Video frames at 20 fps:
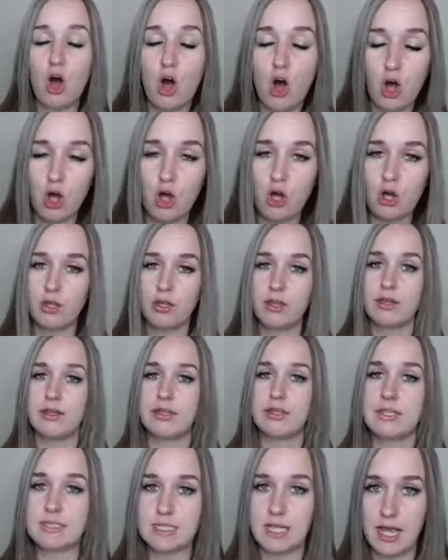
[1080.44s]
all
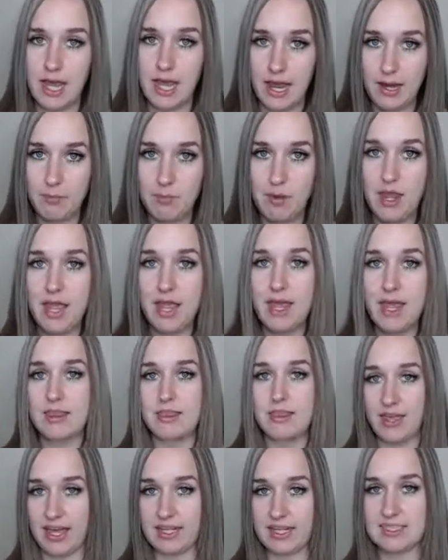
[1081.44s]
the time.
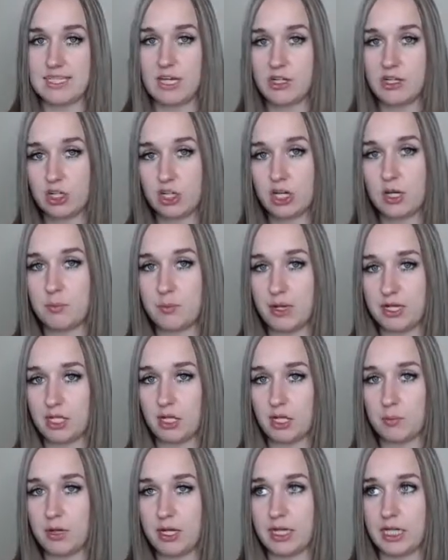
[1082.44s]
That's how you're going to make
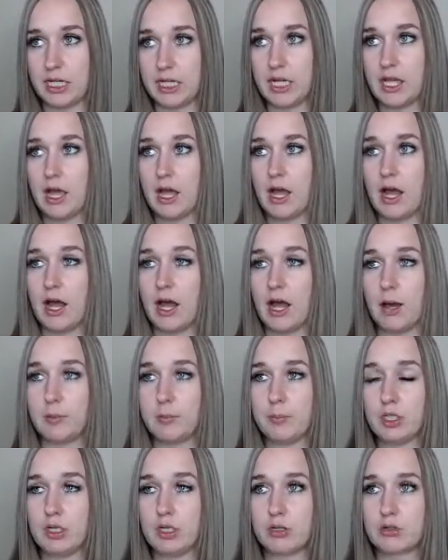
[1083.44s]
your money.
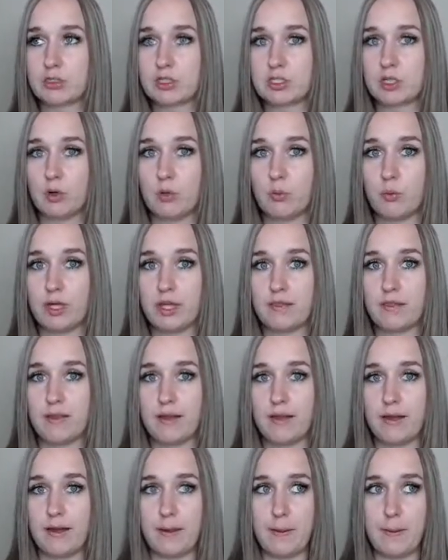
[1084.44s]
So with
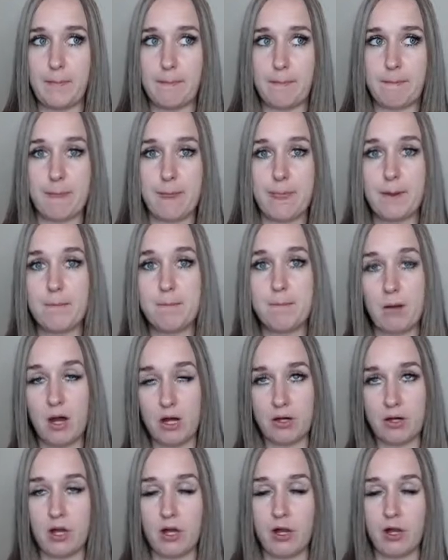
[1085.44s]

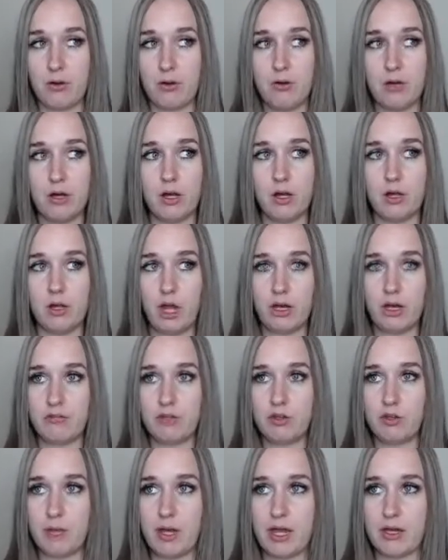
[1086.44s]
Margot, a lot
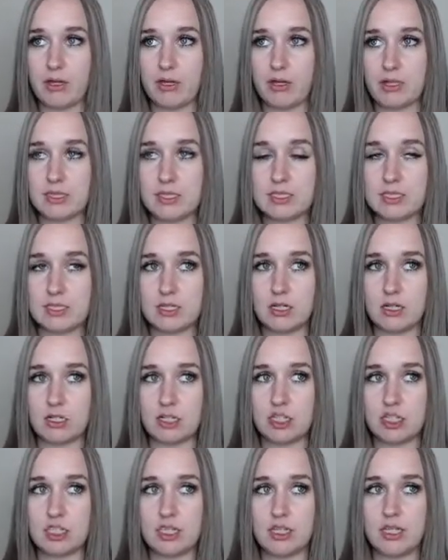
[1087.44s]
of you met her at the dinner.
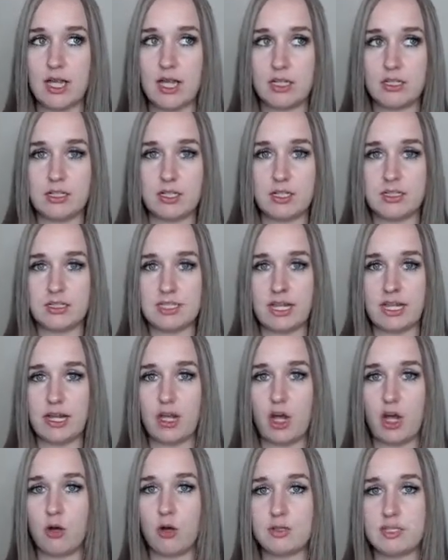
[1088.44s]
She does like
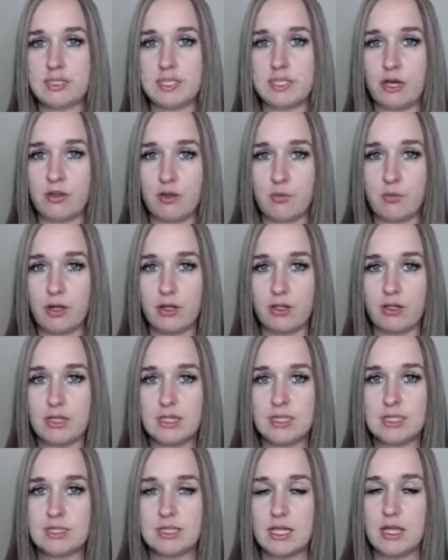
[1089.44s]
Almonds Health and
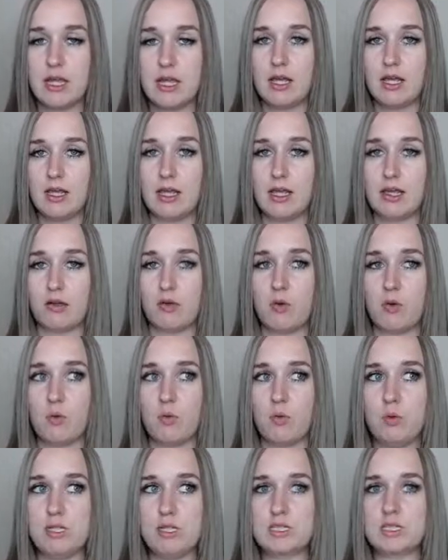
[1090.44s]
Wellness. Like,
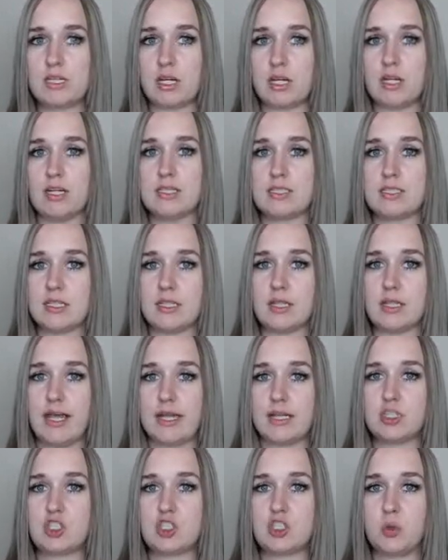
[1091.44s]
we started to
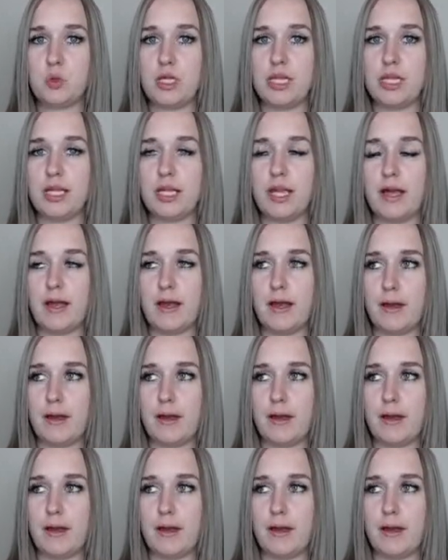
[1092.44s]
like doing